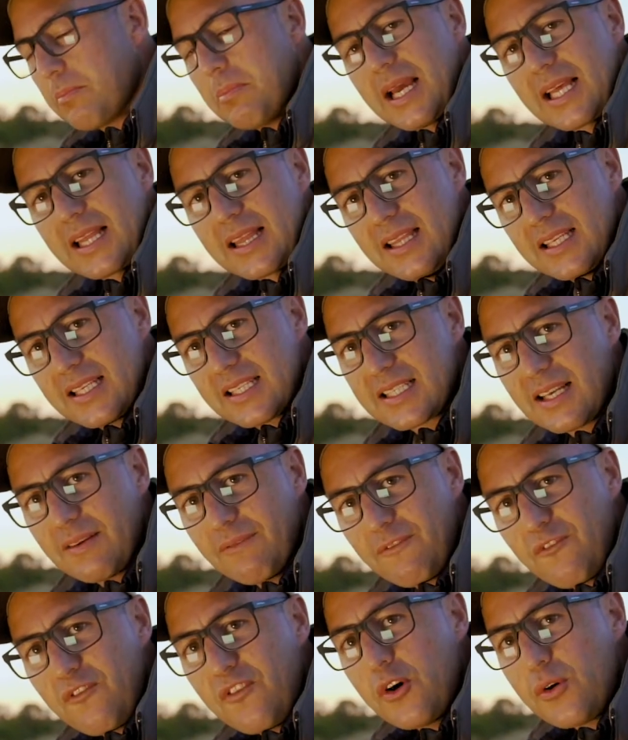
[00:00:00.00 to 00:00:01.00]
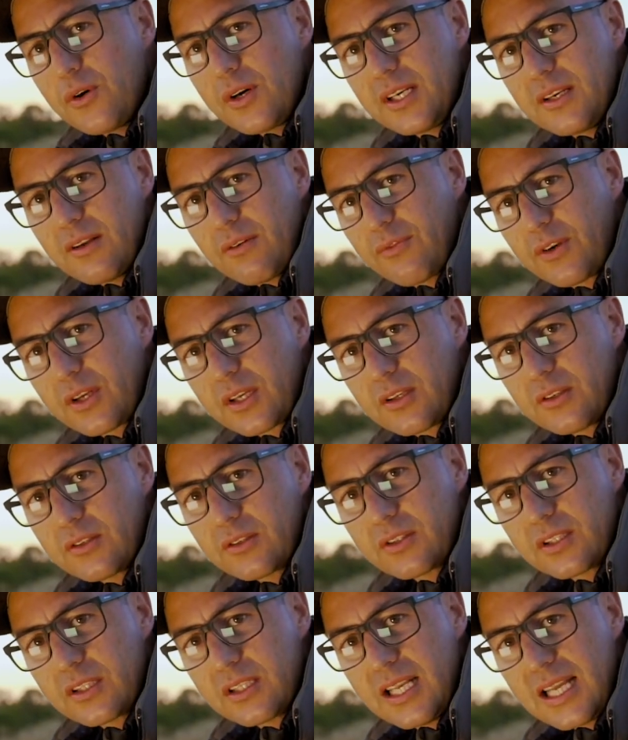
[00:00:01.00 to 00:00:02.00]
make this a very difficult
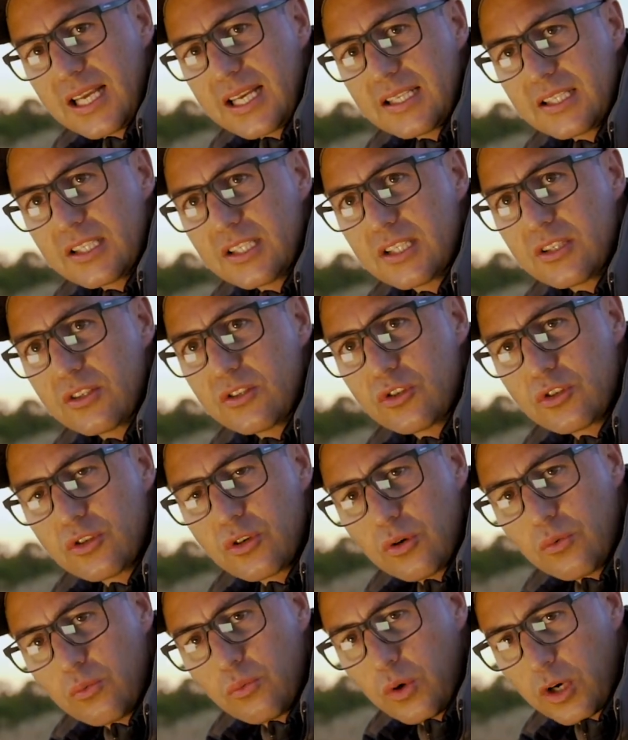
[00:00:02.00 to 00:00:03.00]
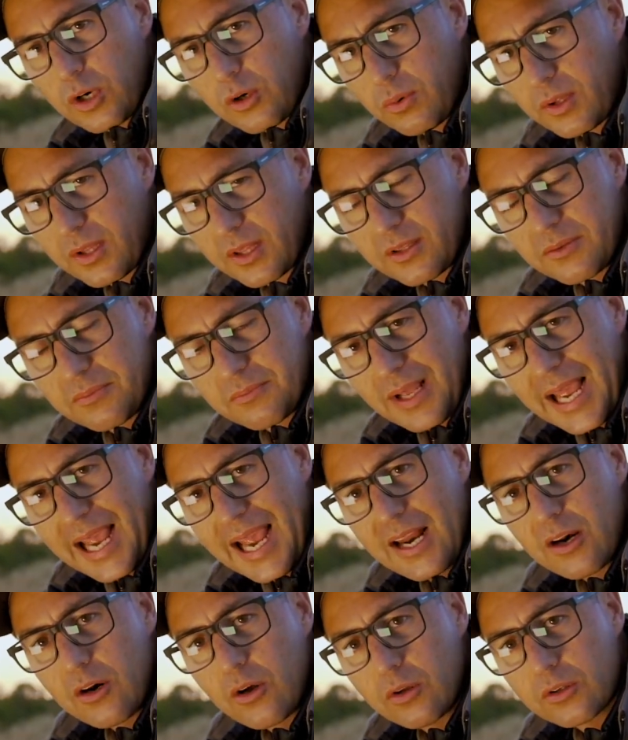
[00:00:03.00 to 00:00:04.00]
lens to work with.
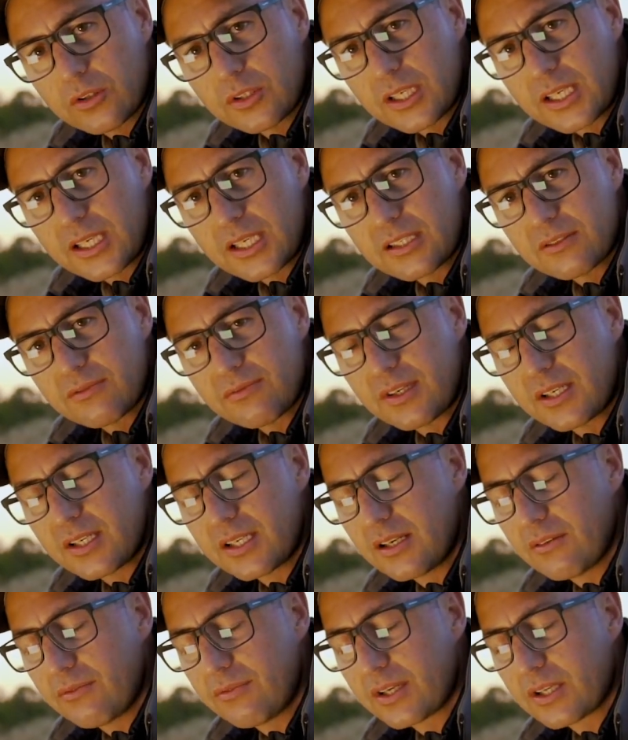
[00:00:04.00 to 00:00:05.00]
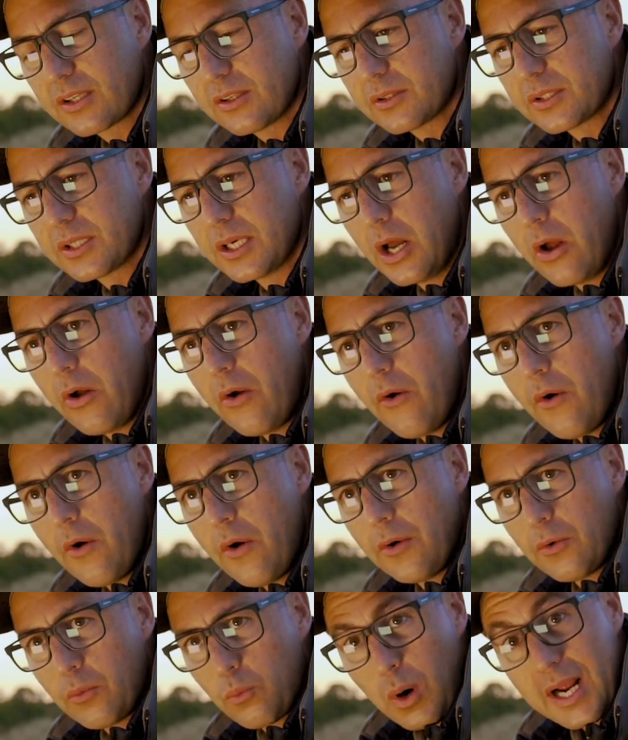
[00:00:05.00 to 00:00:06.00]
Hand holding it is very difficult.
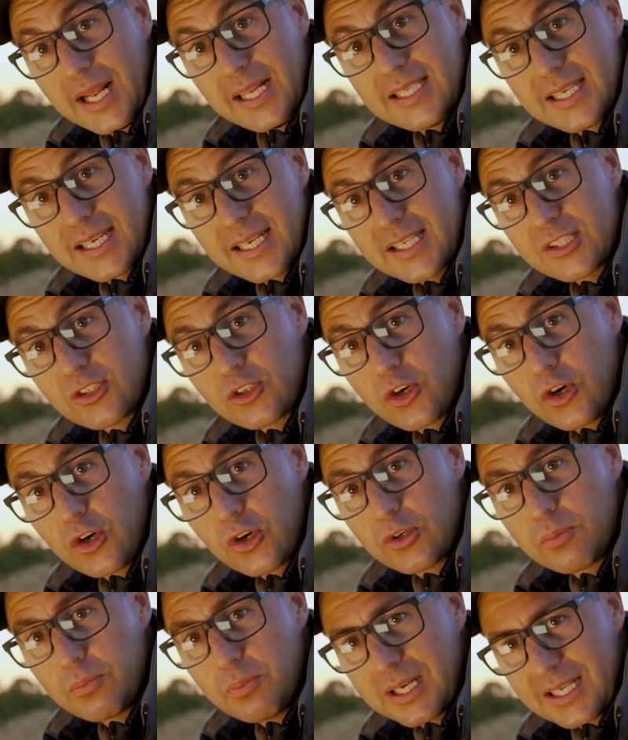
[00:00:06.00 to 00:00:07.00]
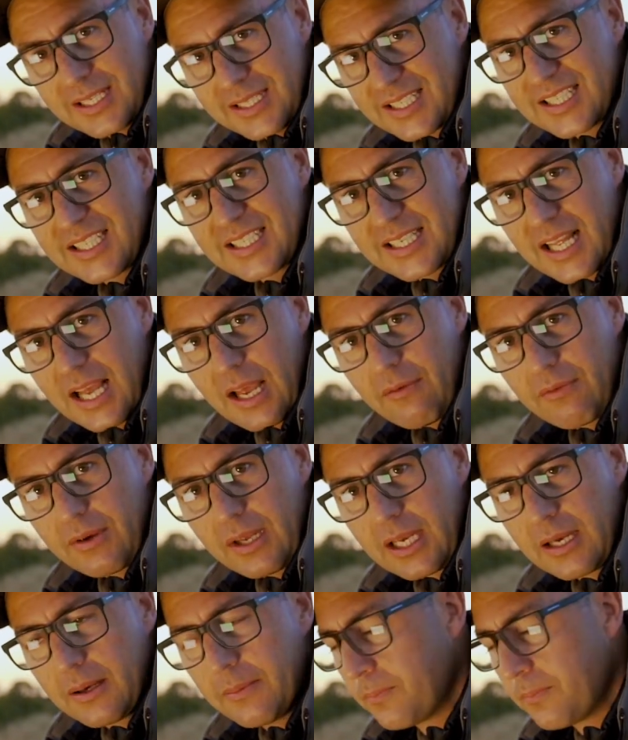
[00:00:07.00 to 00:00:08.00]
Weighting is good, but it's just heavy.